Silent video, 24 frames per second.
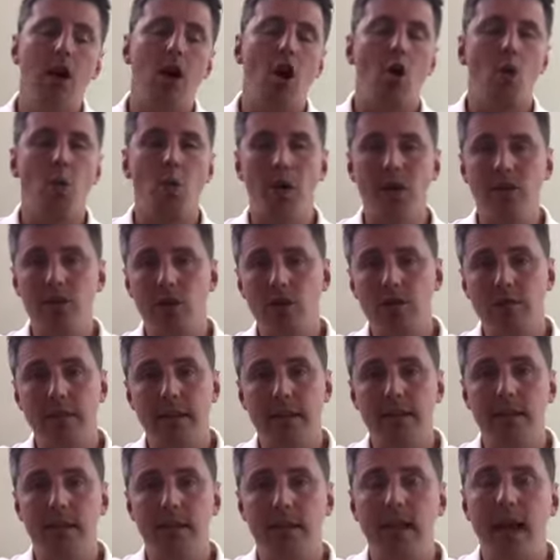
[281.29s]
Once you've then
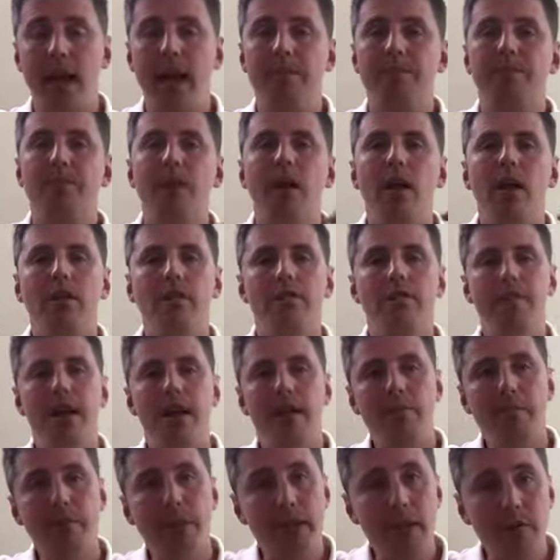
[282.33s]
done that,
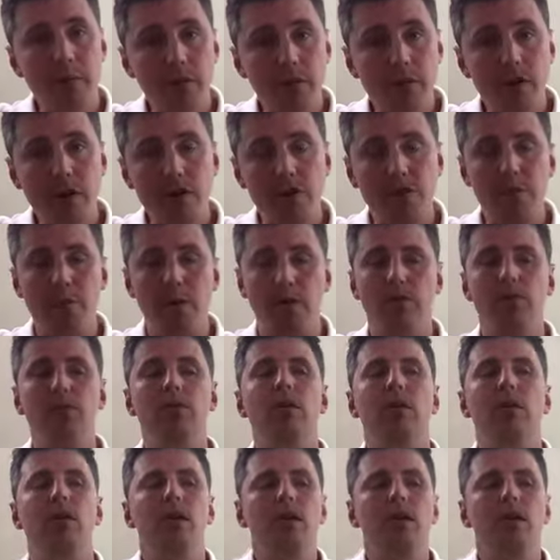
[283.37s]
then pick a progression model.